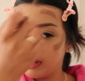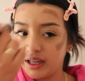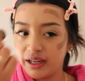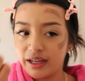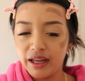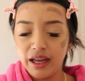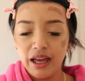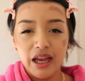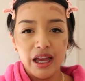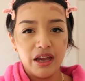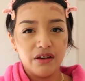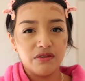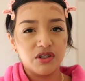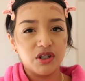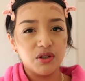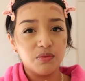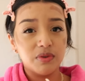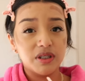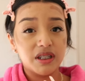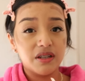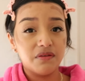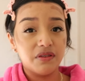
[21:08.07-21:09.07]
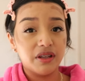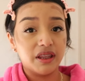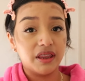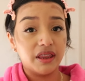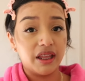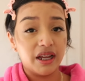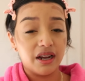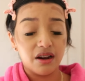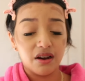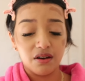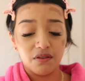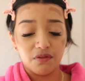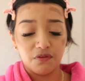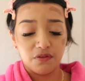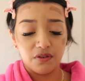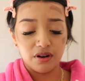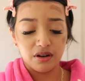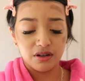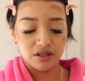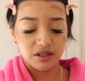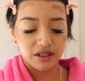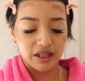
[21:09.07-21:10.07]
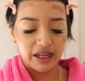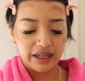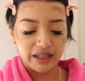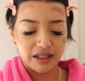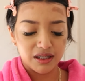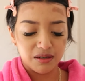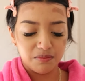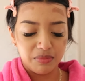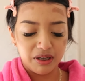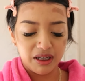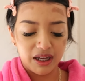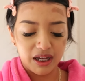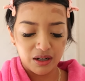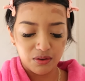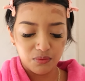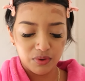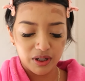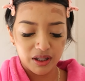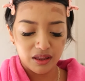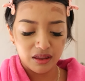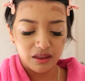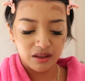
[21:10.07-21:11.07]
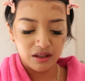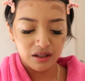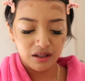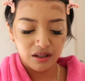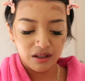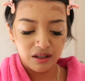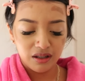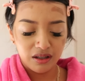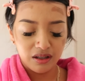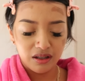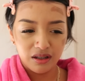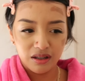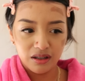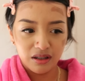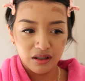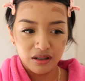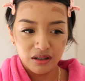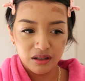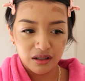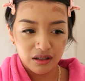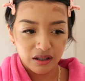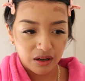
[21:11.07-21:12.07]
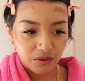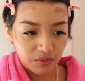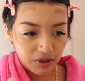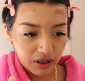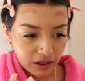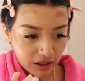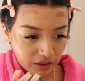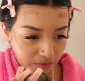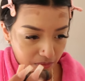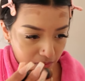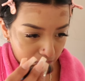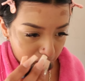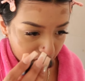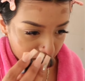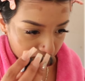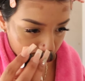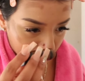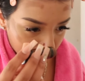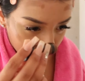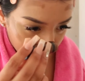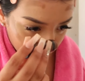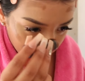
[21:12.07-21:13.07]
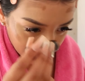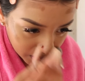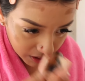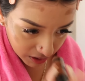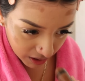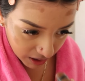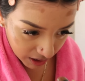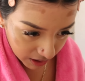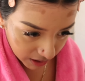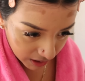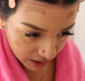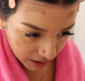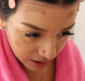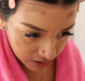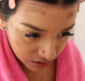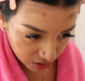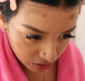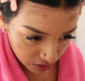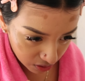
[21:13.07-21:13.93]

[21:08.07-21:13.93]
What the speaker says: Like, if she was even there first, like, to begin with, I wouldn't even be fucking with a guy that has a